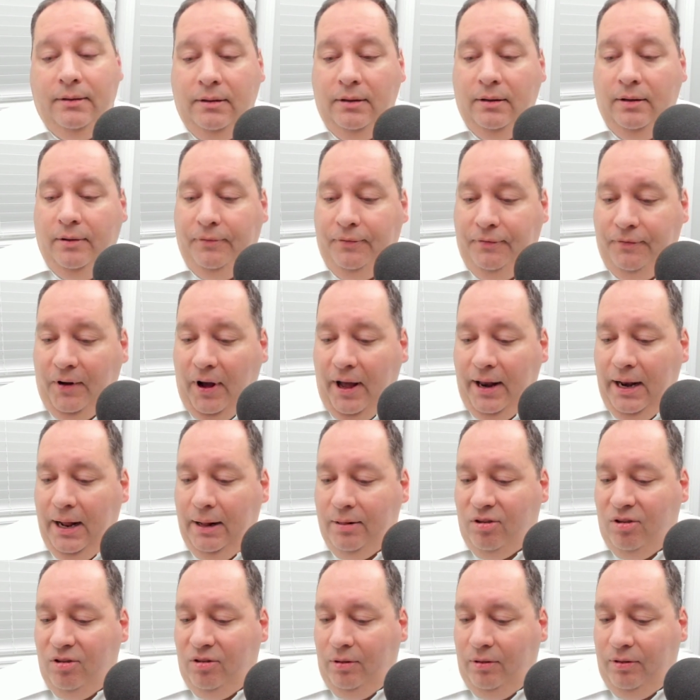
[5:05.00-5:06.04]

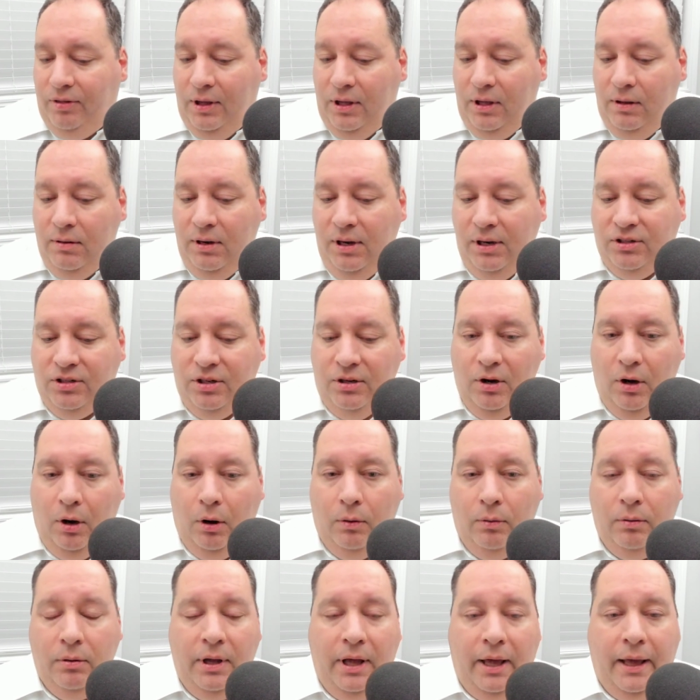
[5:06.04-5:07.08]
finance is the thing you need to
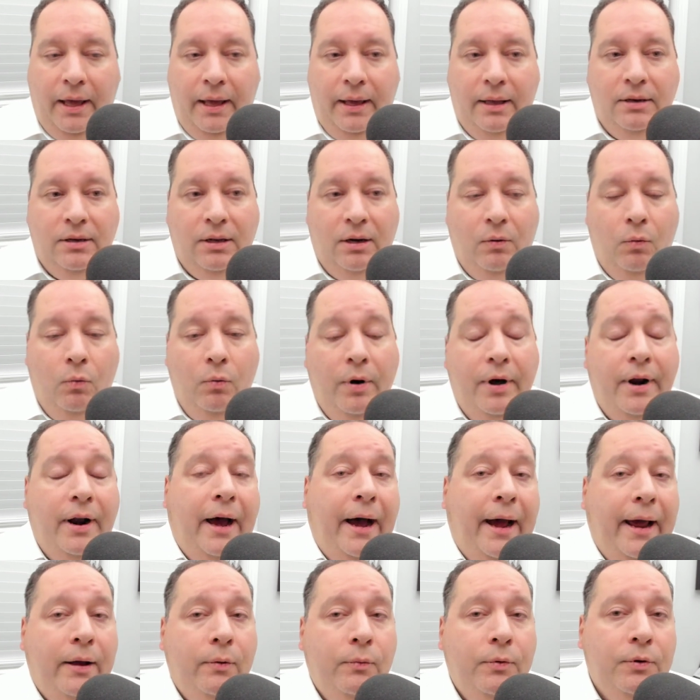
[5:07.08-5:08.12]
know. And what
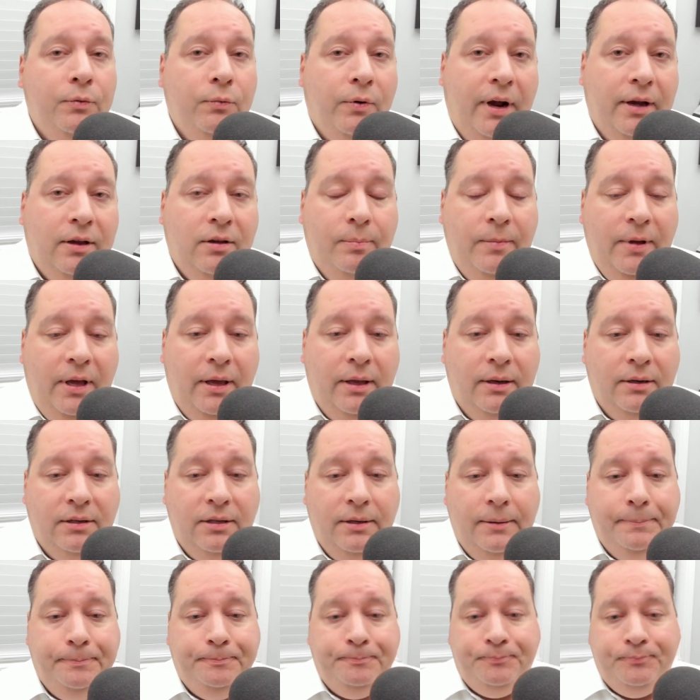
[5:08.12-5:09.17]
I would recommend
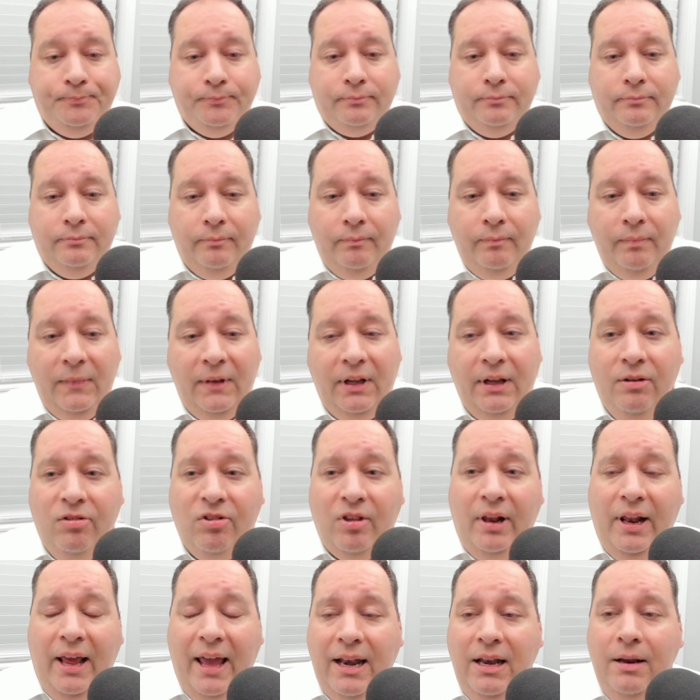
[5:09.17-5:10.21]
is
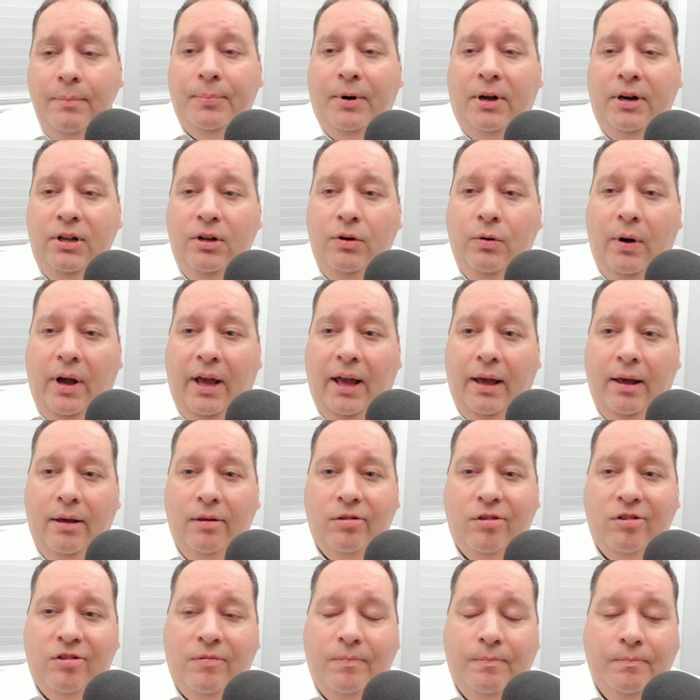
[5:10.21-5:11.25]
that anybody who
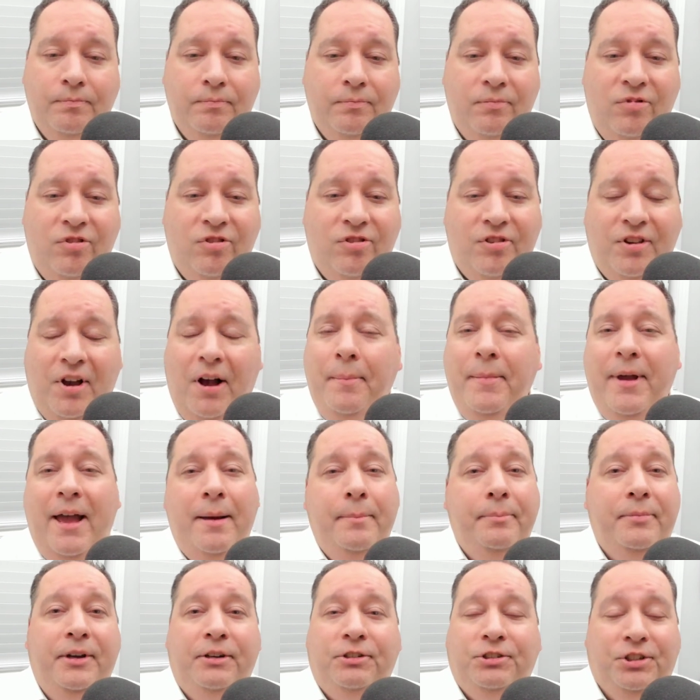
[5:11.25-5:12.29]
has some
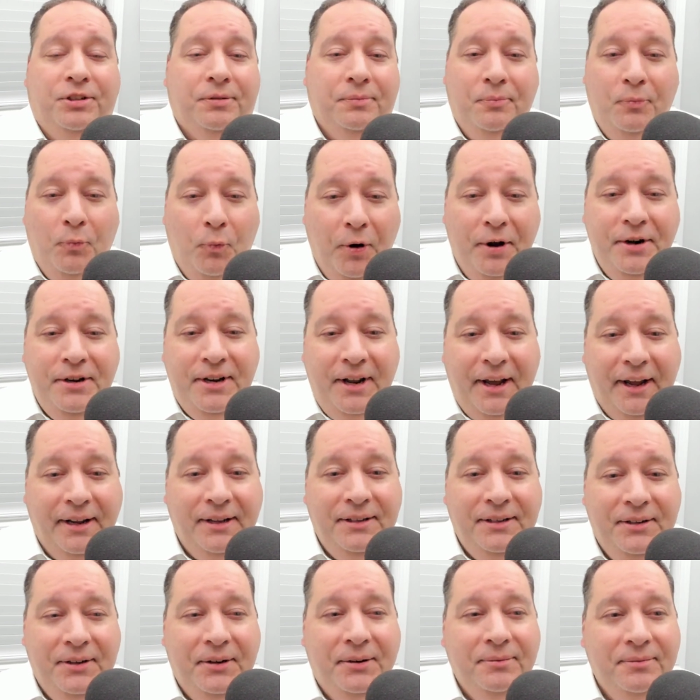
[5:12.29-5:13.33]
ambition one day,
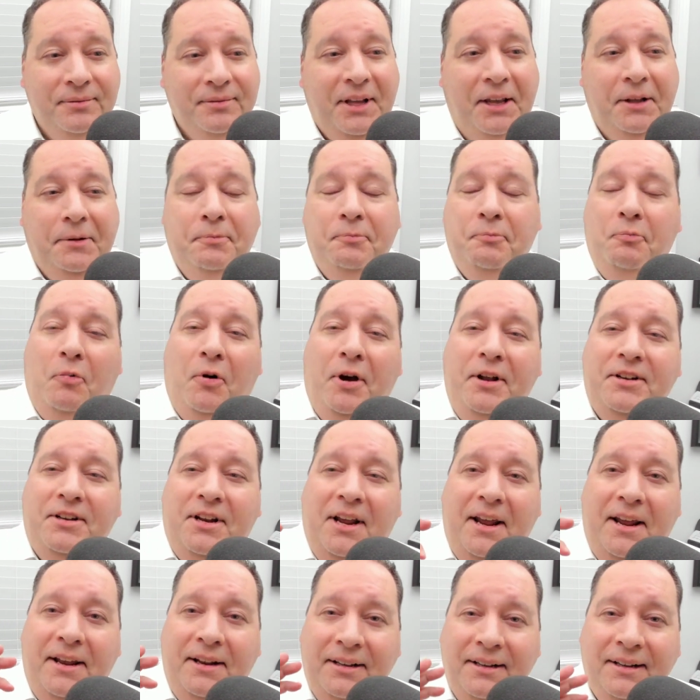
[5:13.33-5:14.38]
like one
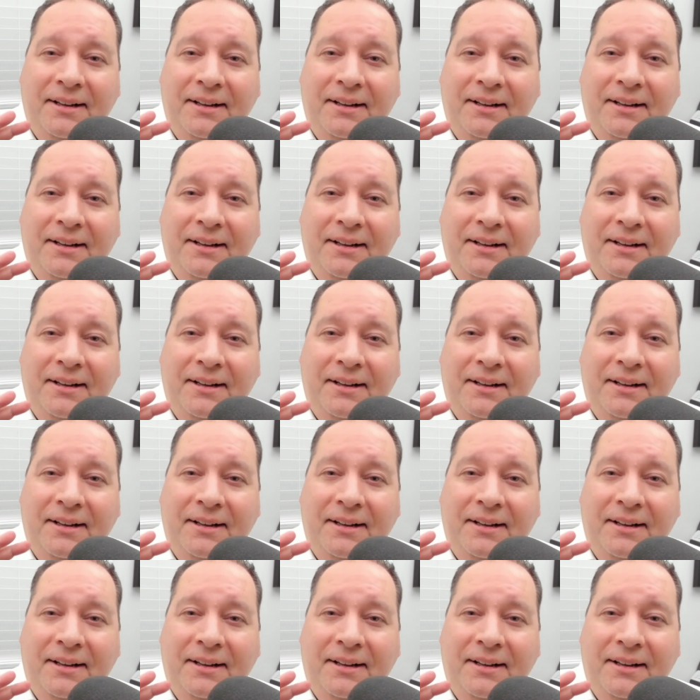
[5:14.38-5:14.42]
day